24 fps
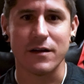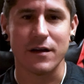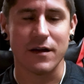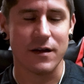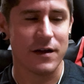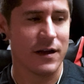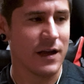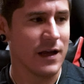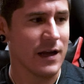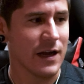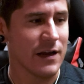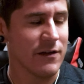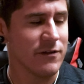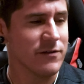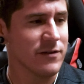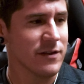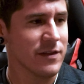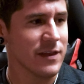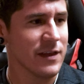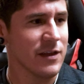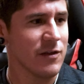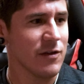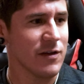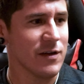Again, I used to
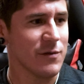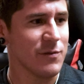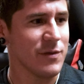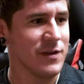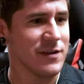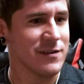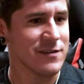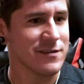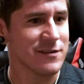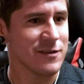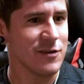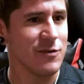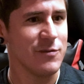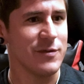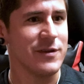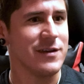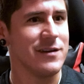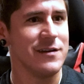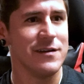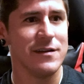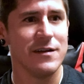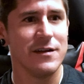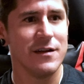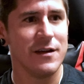think you had to be
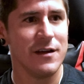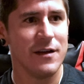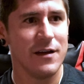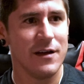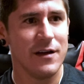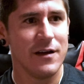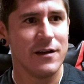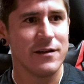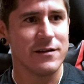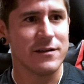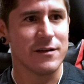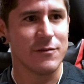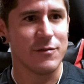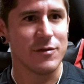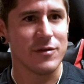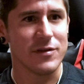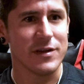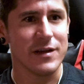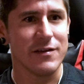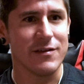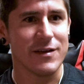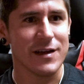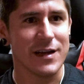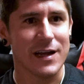stupid to
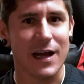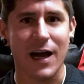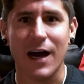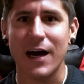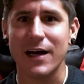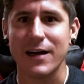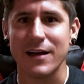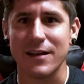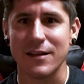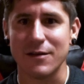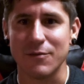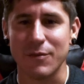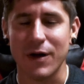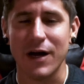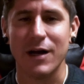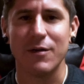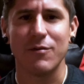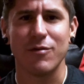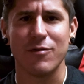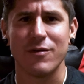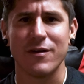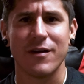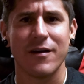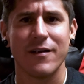believe in God and the
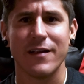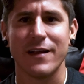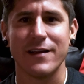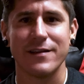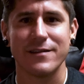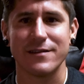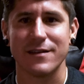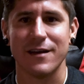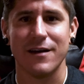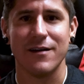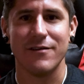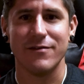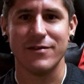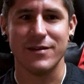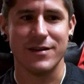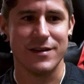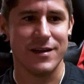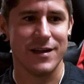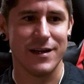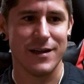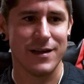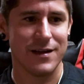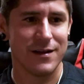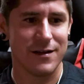Bible and all that stuff, and
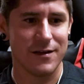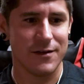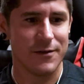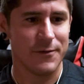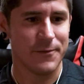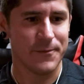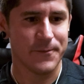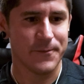like,